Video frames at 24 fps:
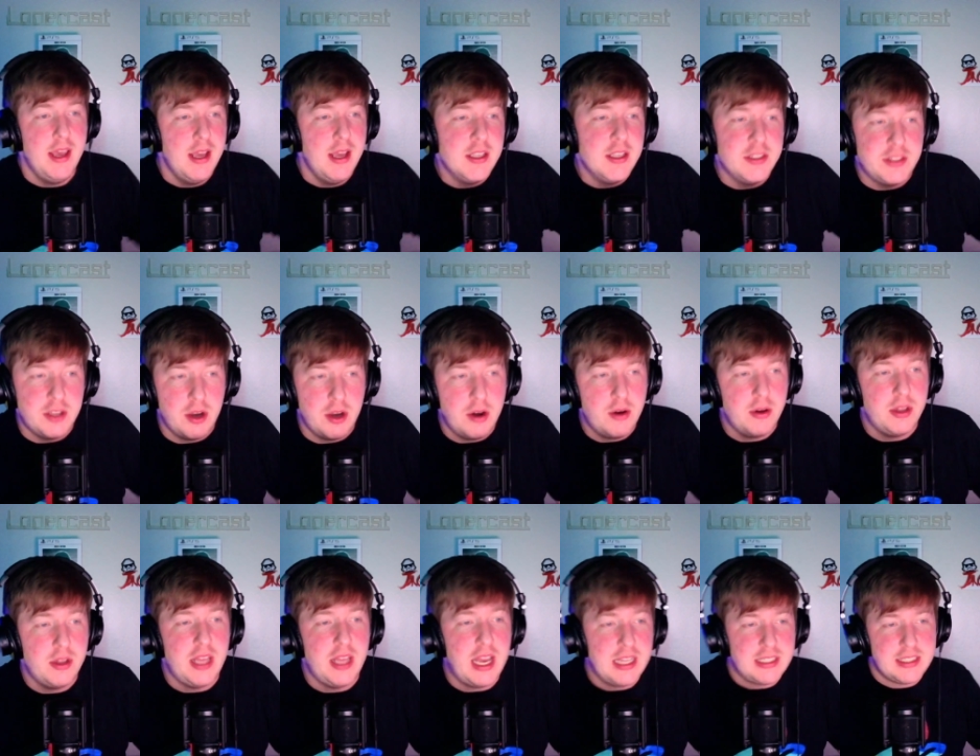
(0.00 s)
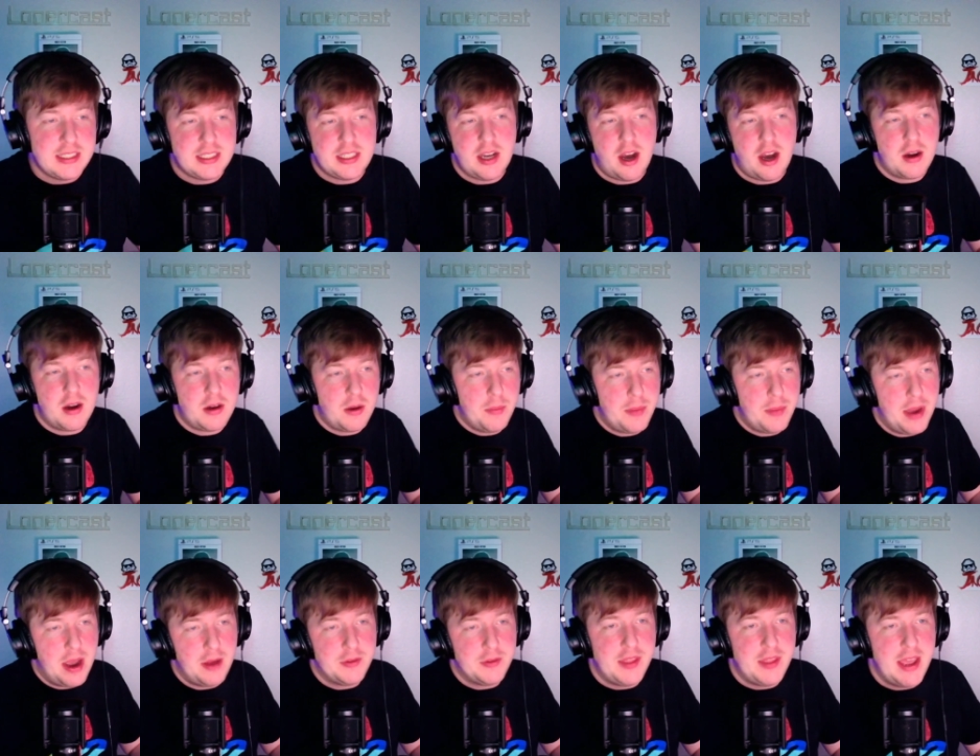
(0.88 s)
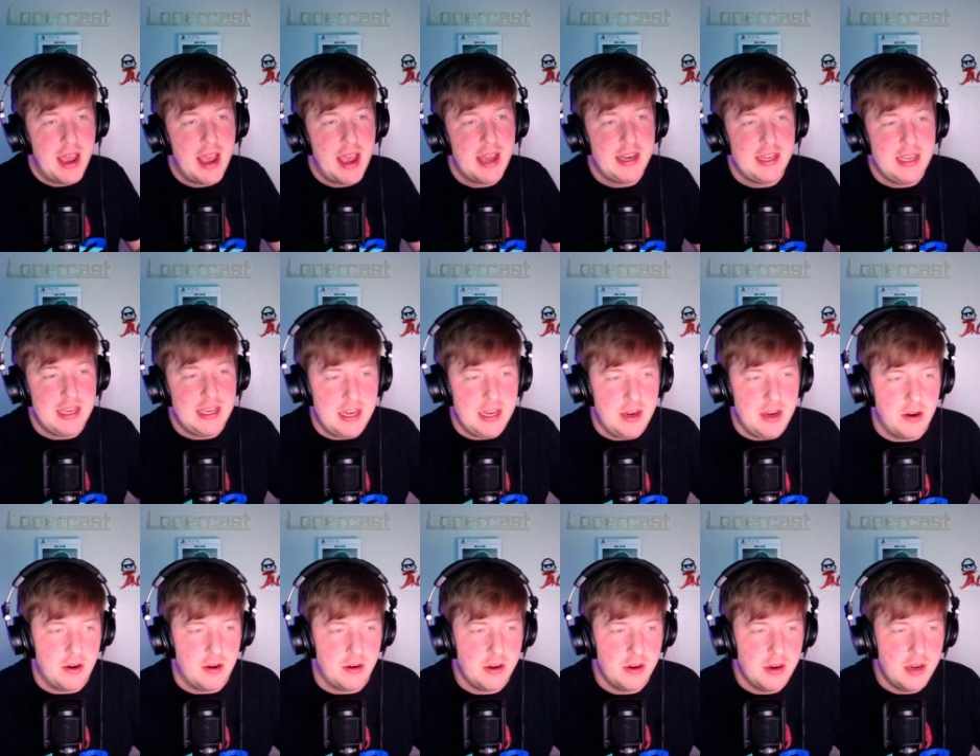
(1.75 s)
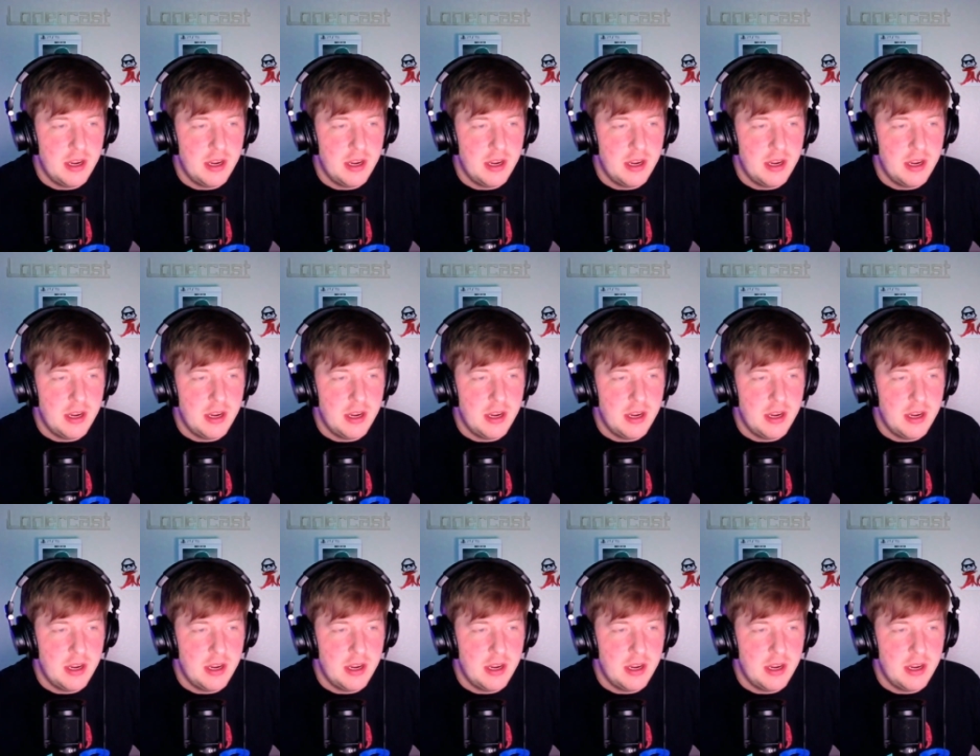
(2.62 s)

So let's talk about that here.